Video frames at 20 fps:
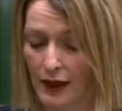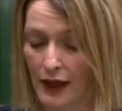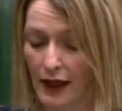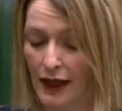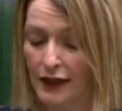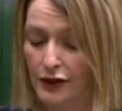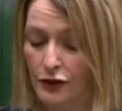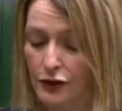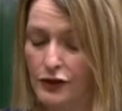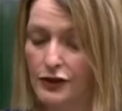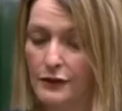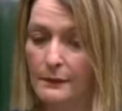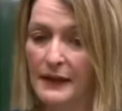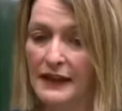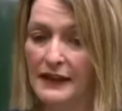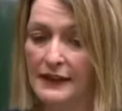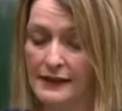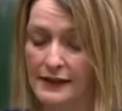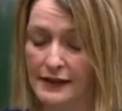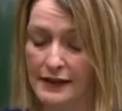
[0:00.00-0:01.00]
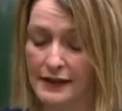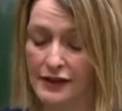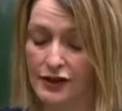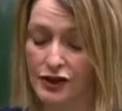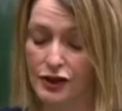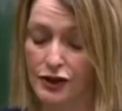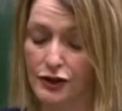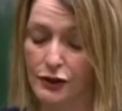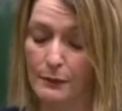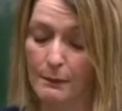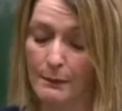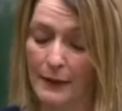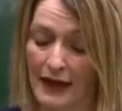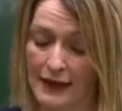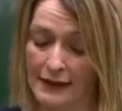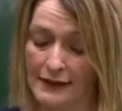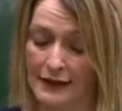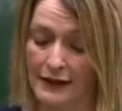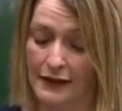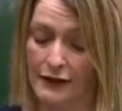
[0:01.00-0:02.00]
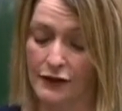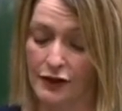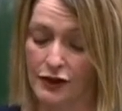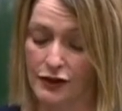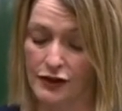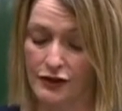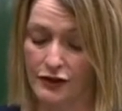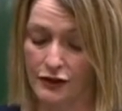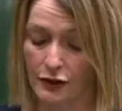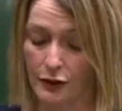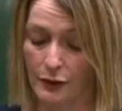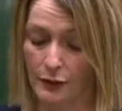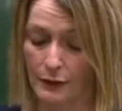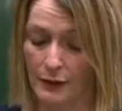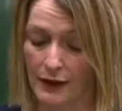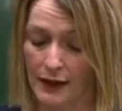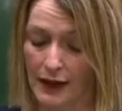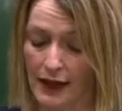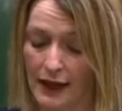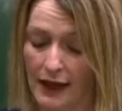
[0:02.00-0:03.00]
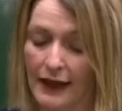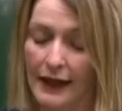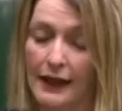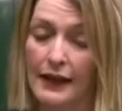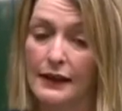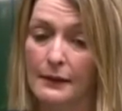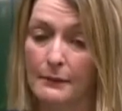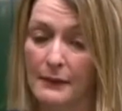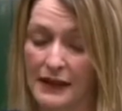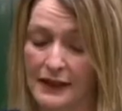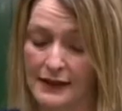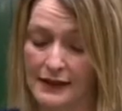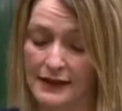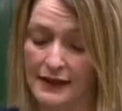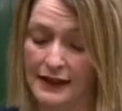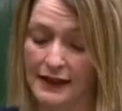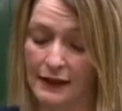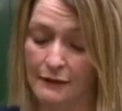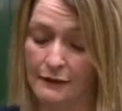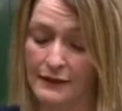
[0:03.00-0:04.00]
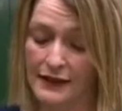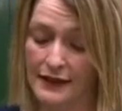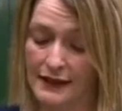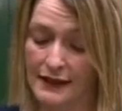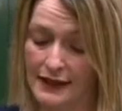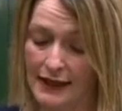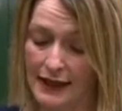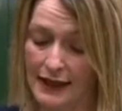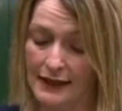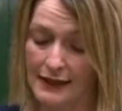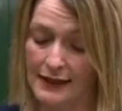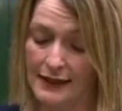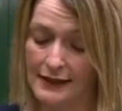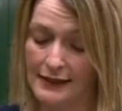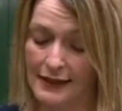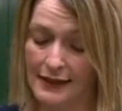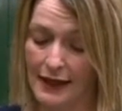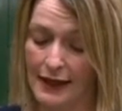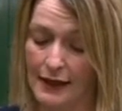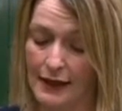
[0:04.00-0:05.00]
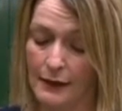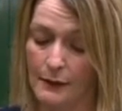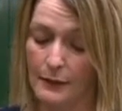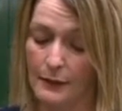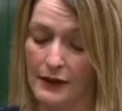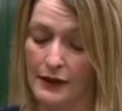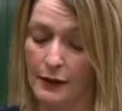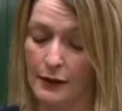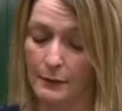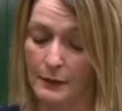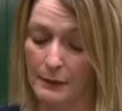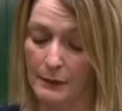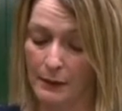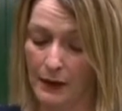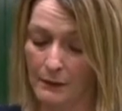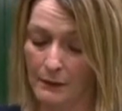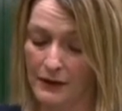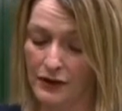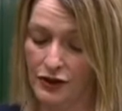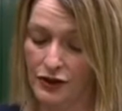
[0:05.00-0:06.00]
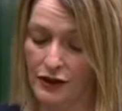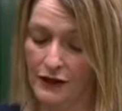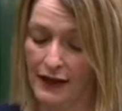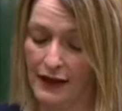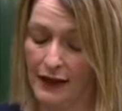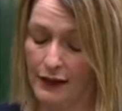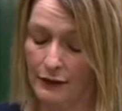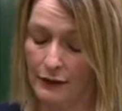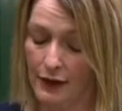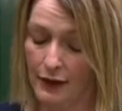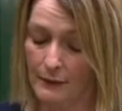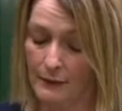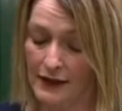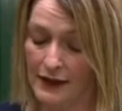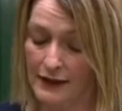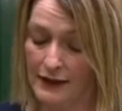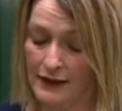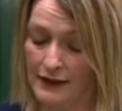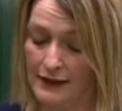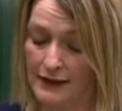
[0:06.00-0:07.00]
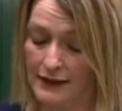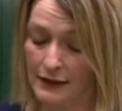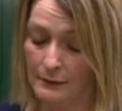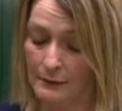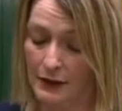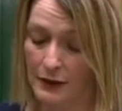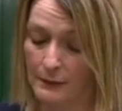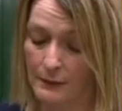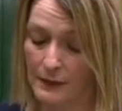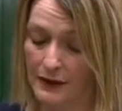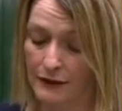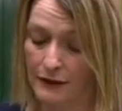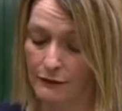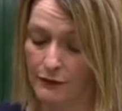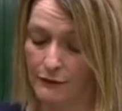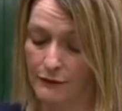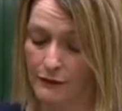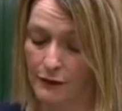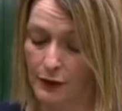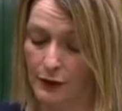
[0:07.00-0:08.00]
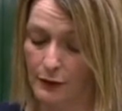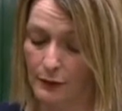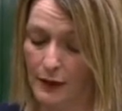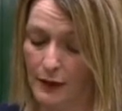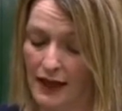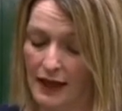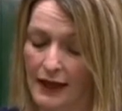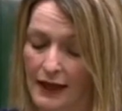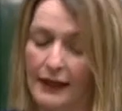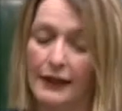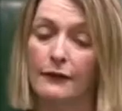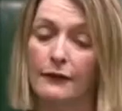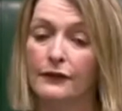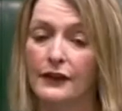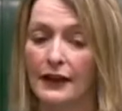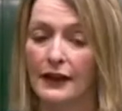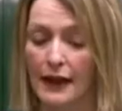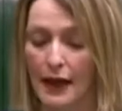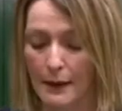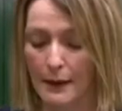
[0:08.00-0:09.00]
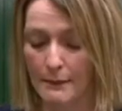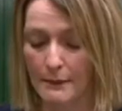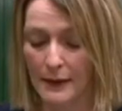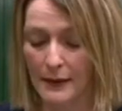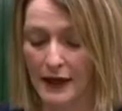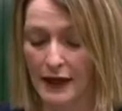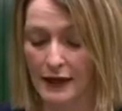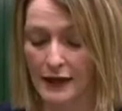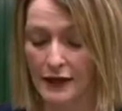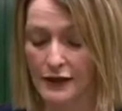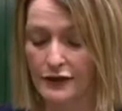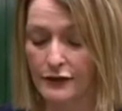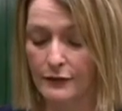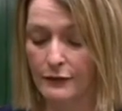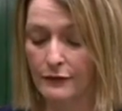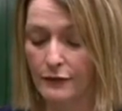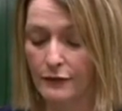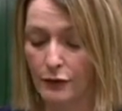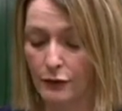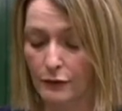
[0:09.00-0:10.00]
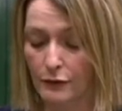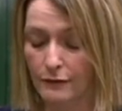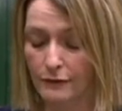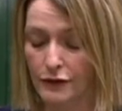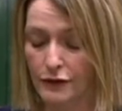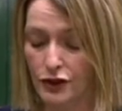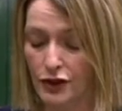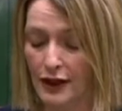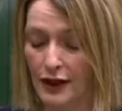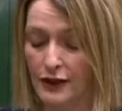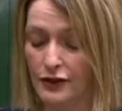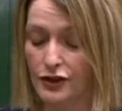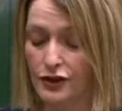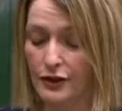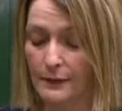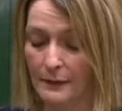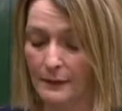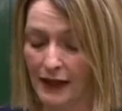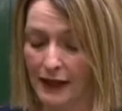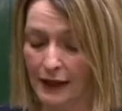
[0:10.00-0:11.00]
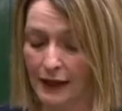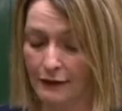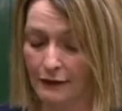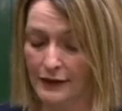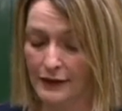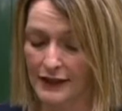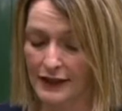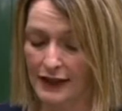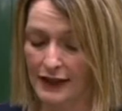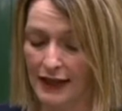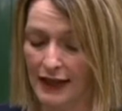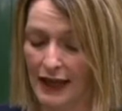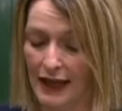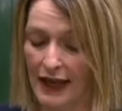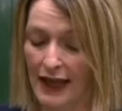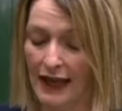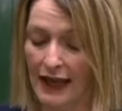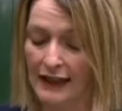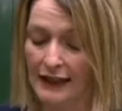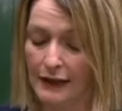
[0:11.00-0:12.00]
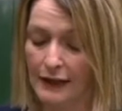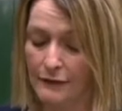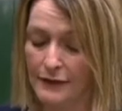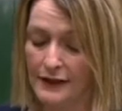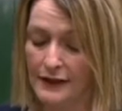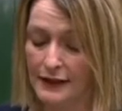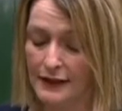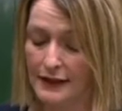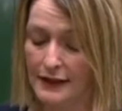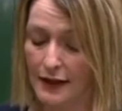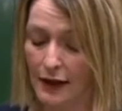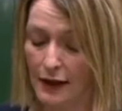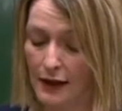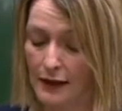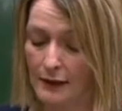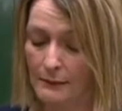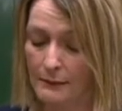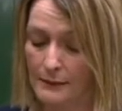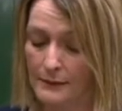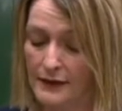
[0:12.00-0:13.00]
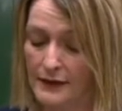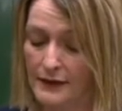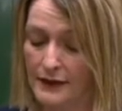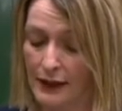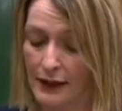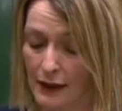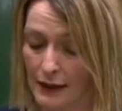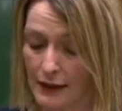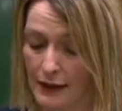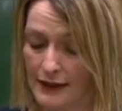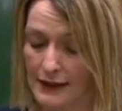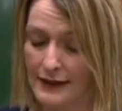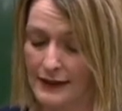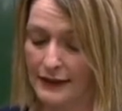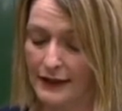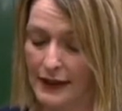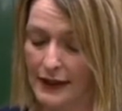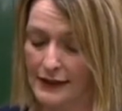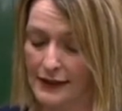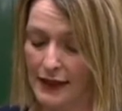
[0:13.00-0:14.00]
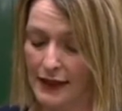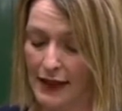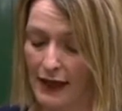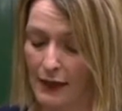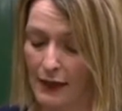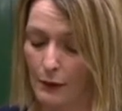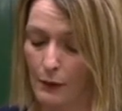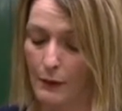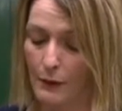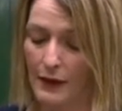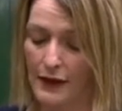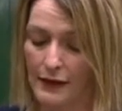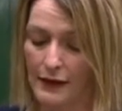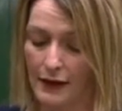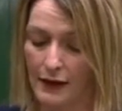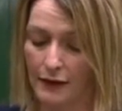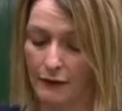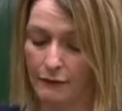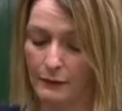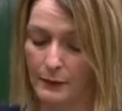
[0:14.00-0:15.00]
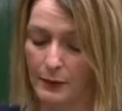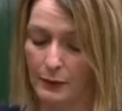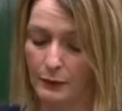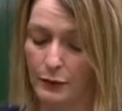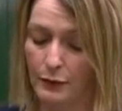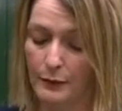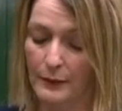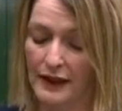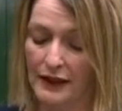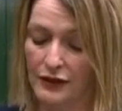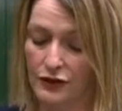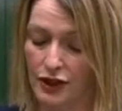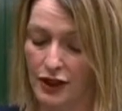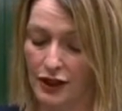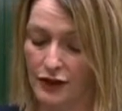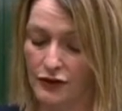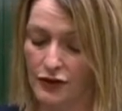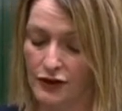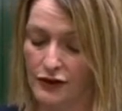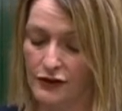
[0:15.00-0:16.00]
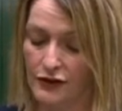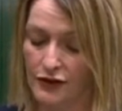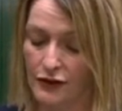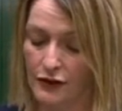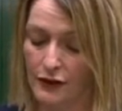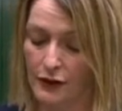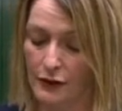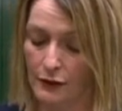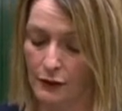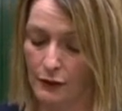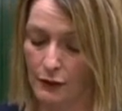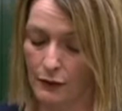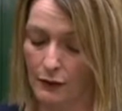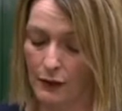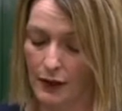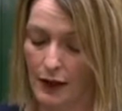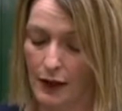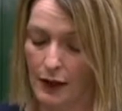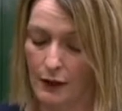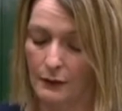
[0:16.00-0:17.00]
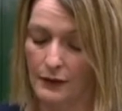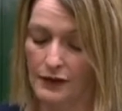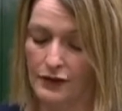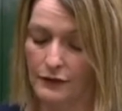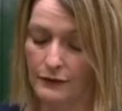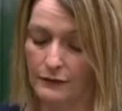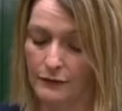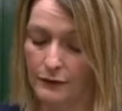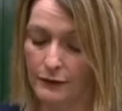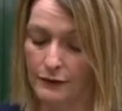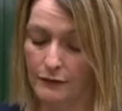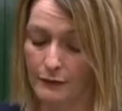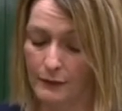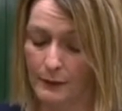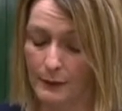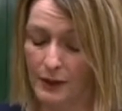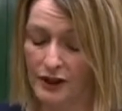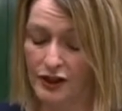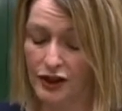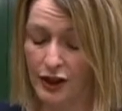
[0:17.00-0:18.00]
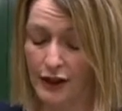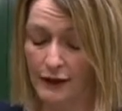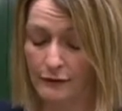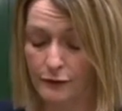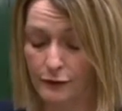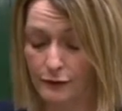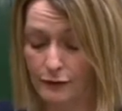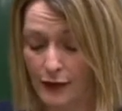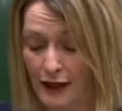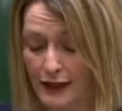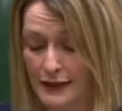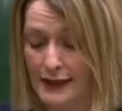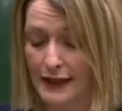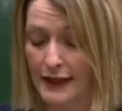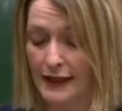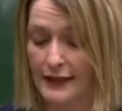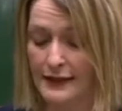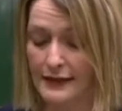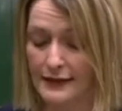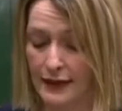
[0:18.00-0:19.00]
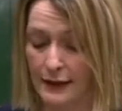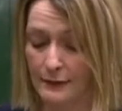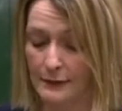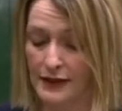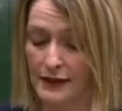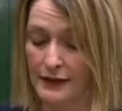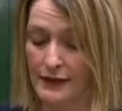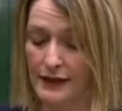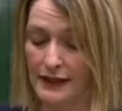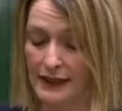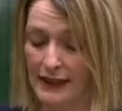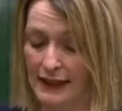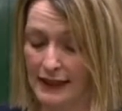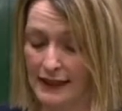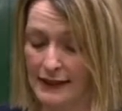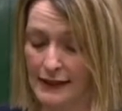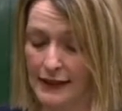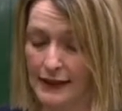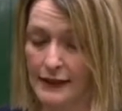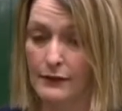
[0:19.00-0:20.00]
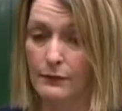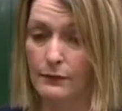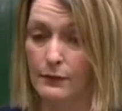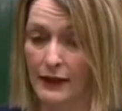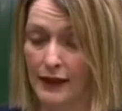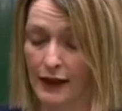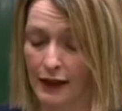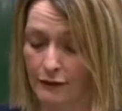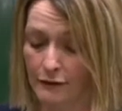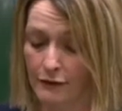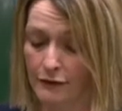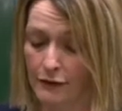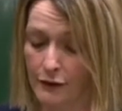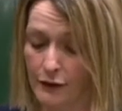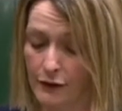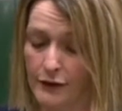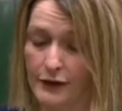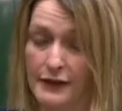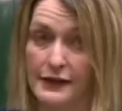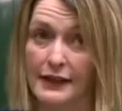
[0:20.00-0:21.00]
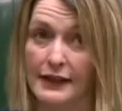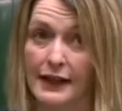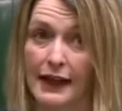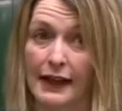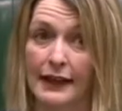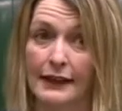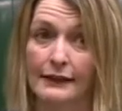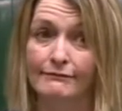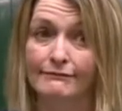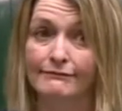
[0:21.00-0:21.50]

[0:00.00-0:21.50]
I urge ministers to do better than soon. Can the minister give us a date today when they'll be publishing the outcome of the DWP review, give the campaigners who have called for change some clarity, and give us a timeline setting out when the government will make changes to the law, which they've already accepted are needed, without further delay?